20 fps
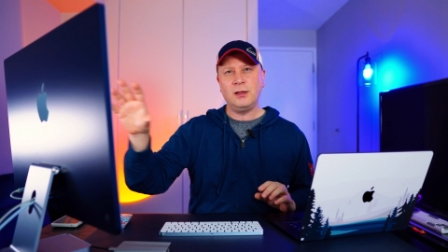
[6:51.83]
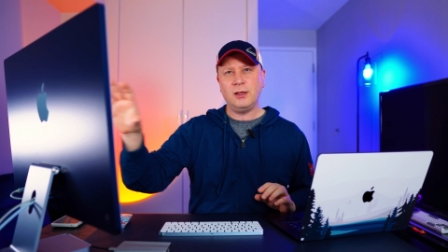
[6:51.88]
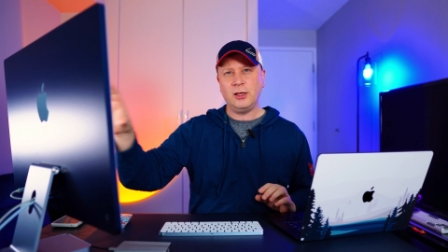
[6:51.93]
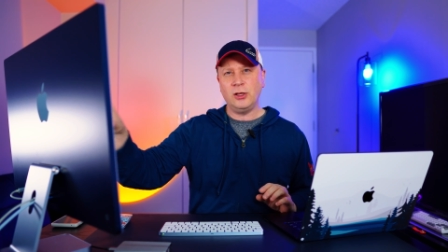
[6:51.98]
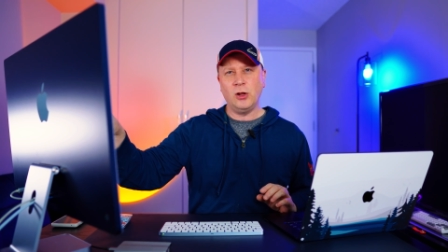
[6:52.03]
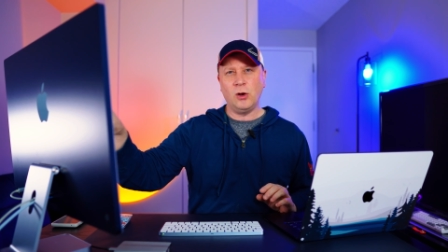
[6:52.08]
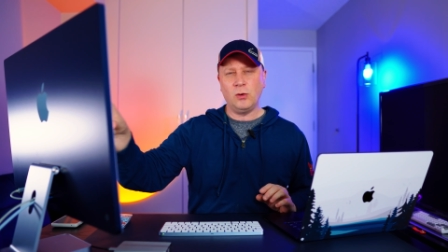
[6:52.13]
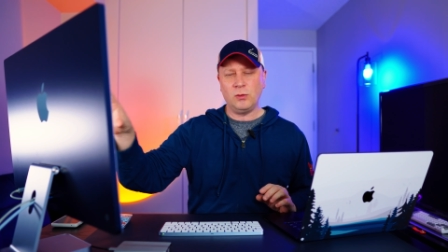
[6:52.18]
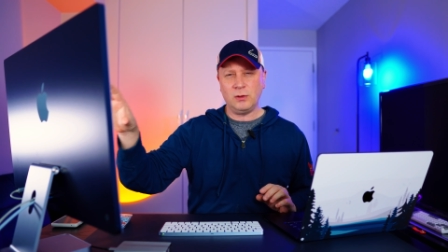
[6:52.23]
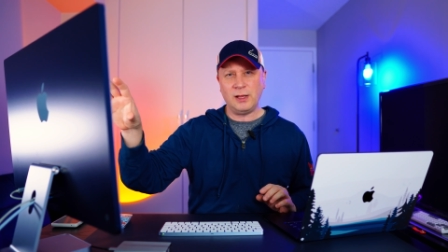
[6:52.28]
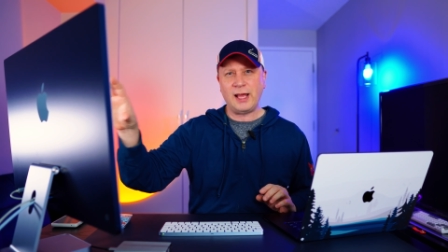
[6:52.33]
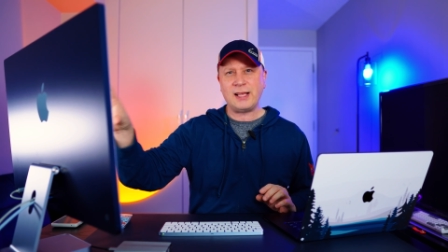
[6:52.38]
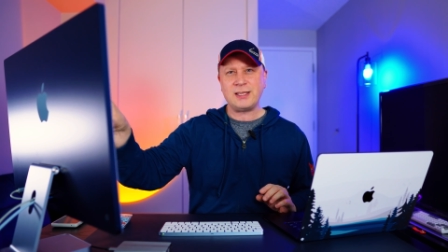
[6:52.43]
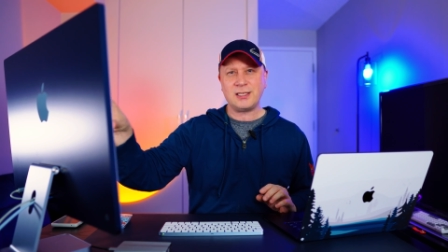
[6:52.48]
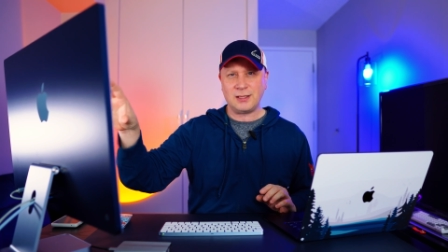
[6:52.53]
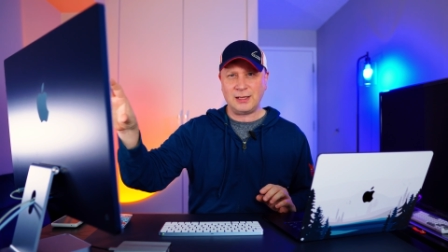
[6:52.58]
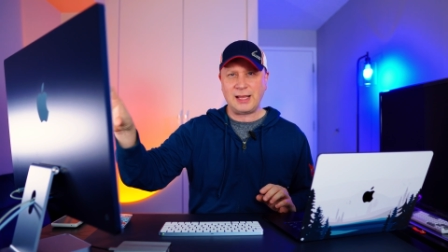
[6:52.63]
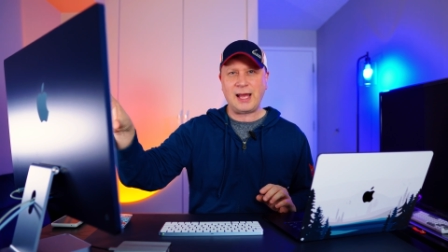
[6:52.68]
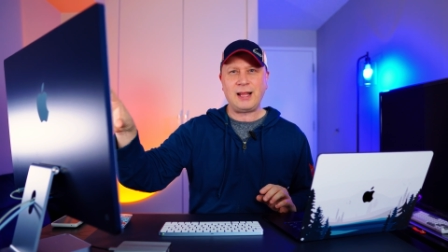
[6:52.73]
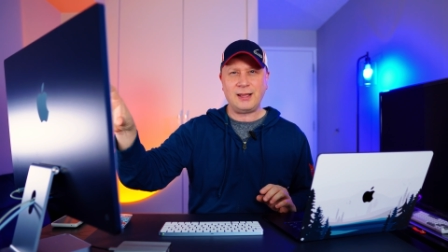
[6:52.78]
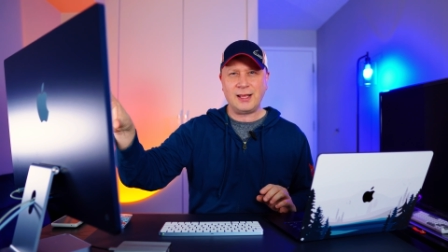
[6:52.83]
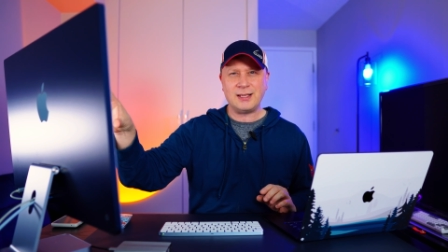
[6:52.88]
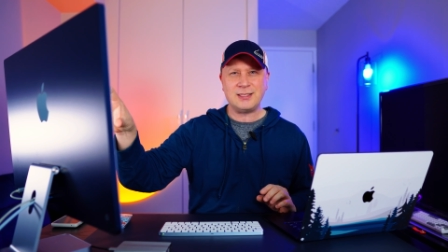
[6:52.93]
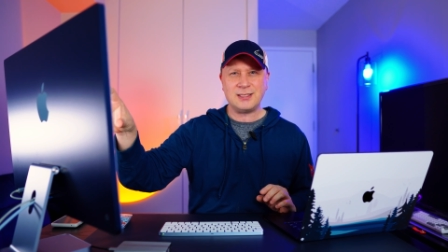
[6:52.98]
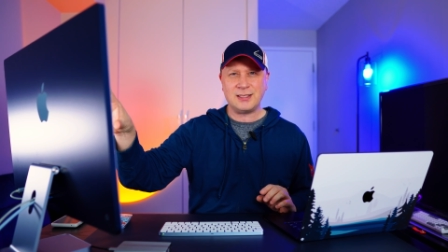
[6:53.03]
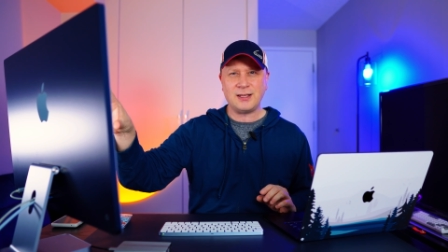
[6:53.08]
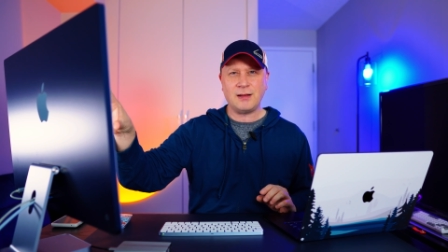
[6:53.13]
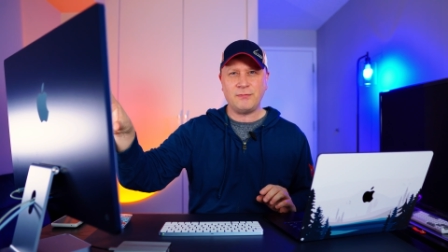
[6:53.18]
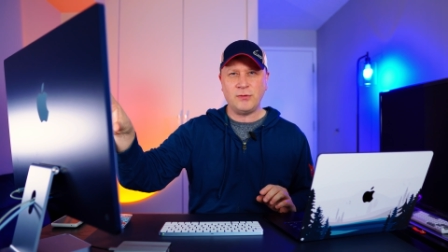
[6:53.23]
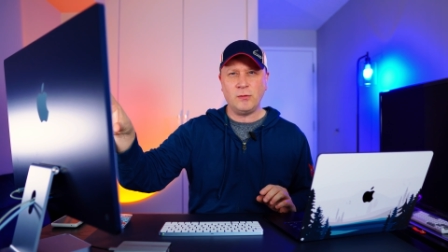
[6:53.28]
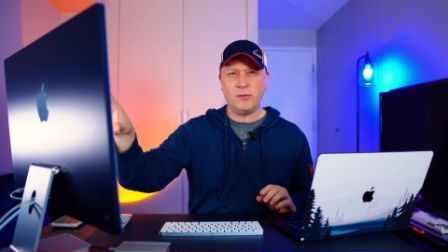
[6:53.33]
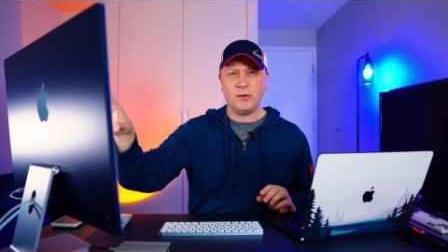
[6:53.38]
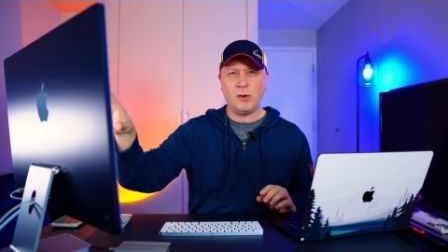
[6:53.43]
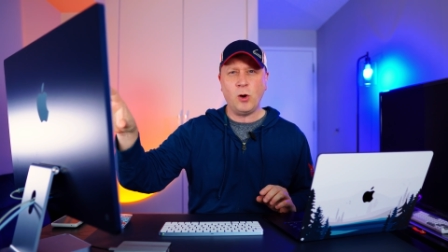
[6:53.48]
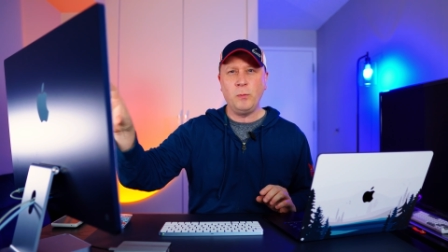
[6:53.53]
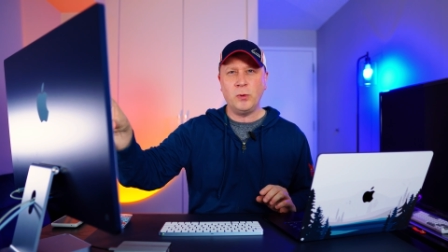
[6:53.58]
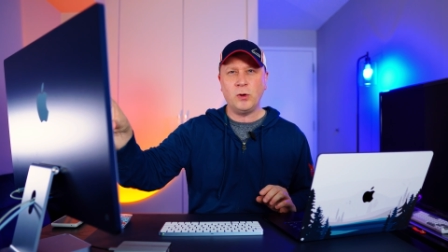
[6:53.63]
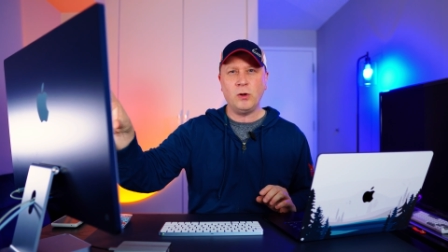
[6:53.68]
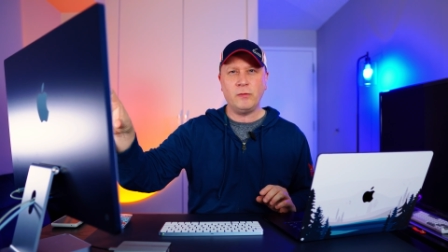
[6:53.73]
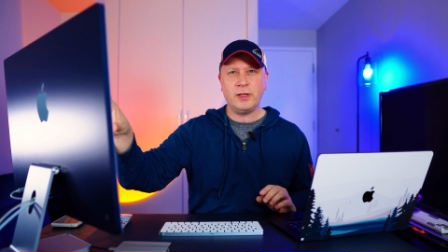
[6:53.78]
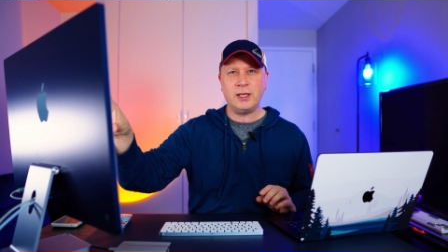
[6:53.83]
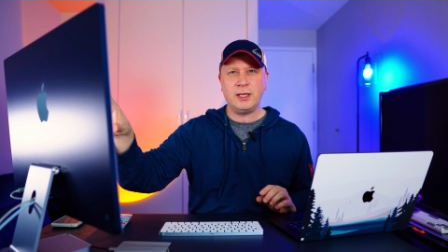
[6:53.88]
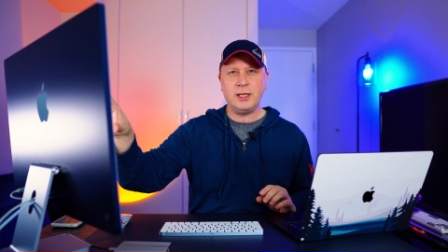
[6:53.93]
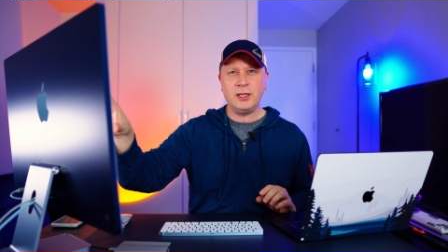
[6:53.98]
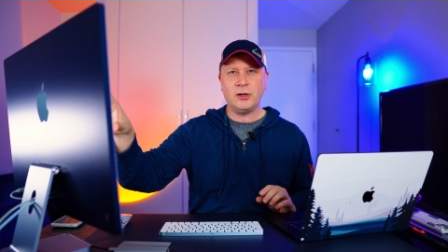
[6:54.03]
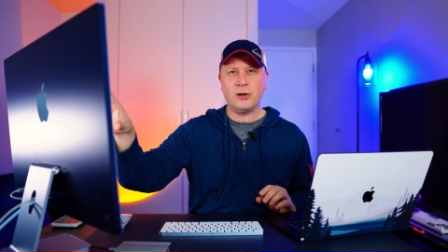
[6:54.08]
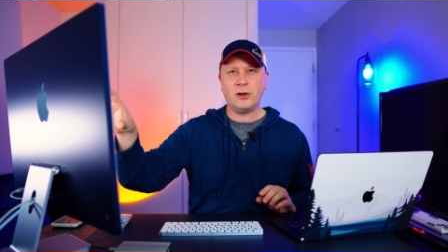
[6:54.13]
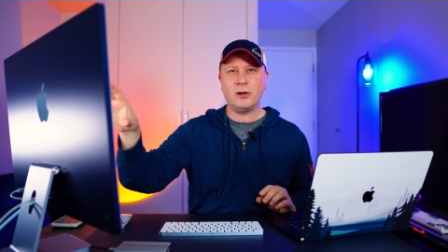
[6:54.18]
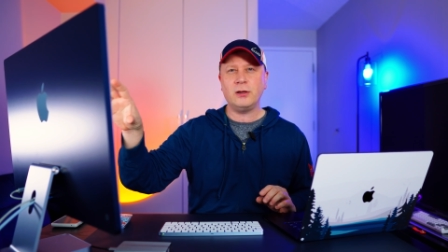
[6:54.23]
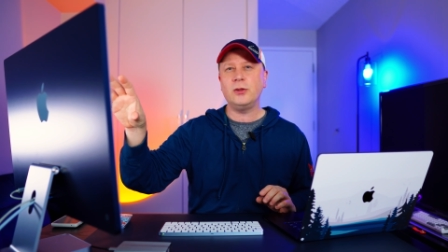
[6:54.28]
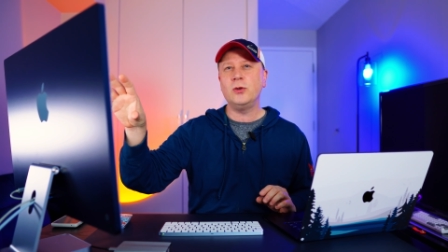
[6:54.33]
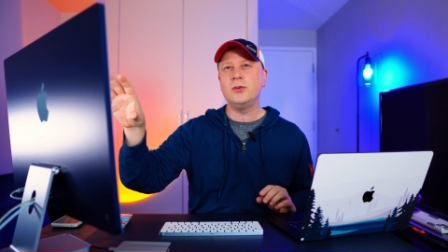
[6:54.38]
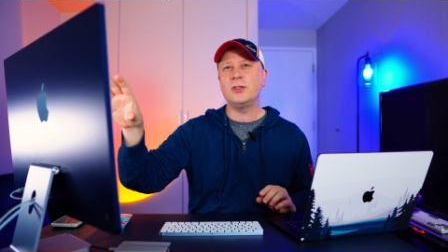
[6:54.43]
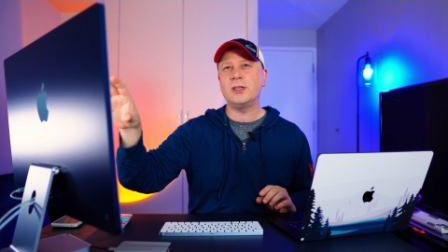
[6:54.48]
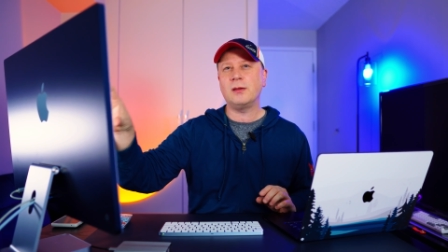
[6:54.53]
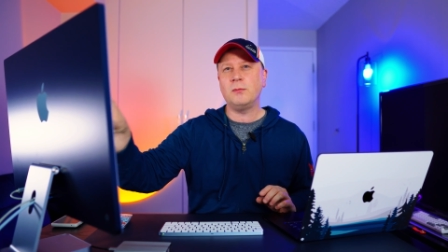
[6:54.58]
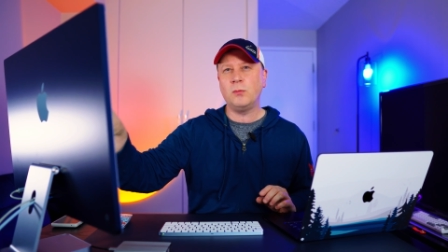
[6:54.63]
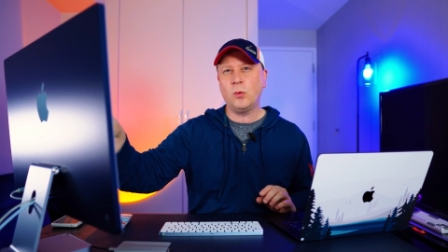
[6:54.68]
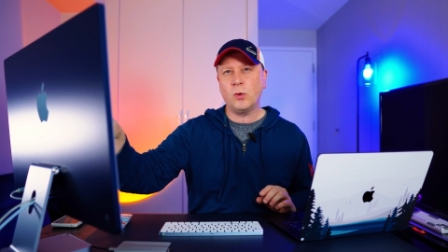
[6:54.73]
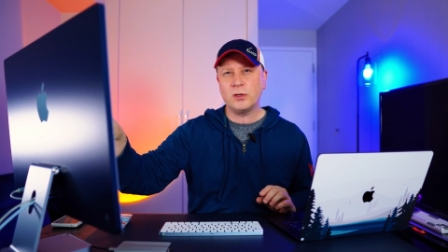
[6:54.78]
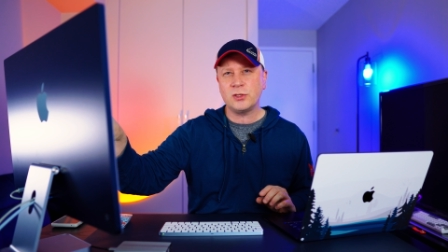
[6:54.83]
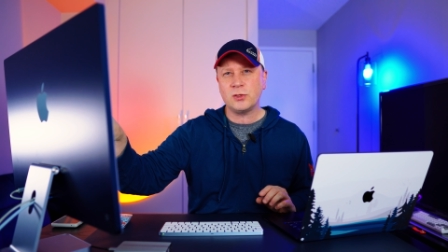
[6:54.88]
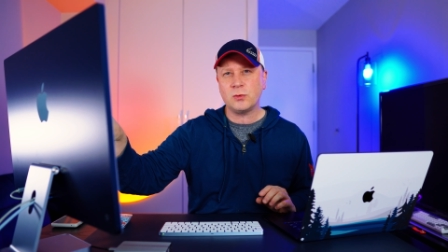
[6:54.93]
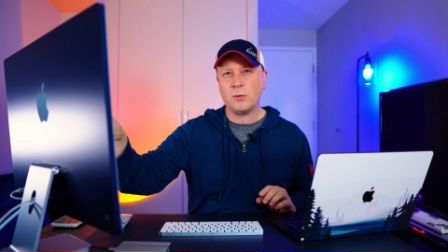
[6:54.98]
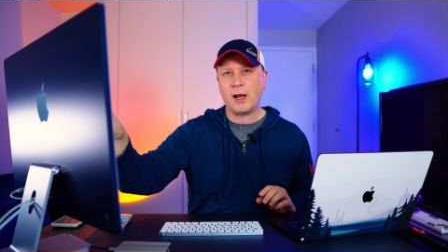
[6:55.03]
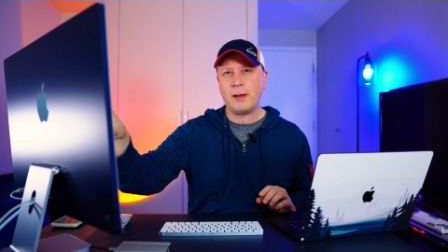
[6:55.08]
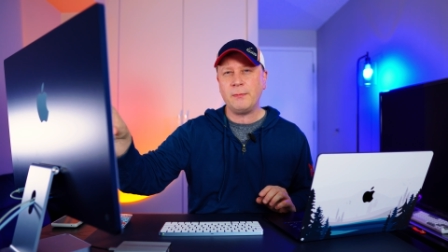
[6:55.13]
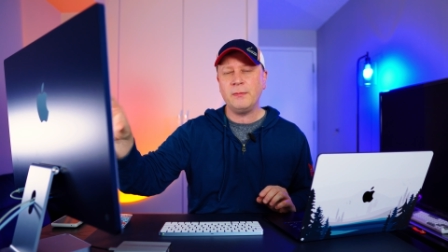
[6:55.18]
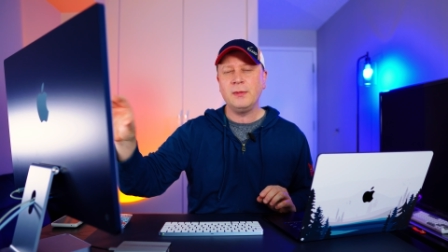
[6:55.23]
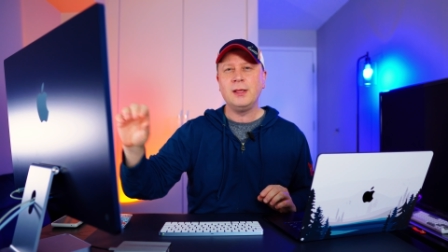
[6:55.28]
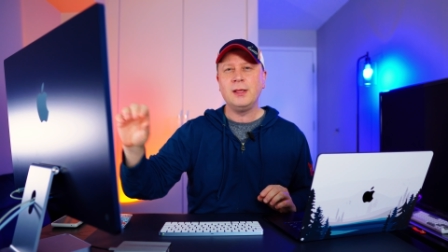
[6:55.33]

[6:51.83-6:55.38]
you know, less, a lot less stuff open over here using more swap.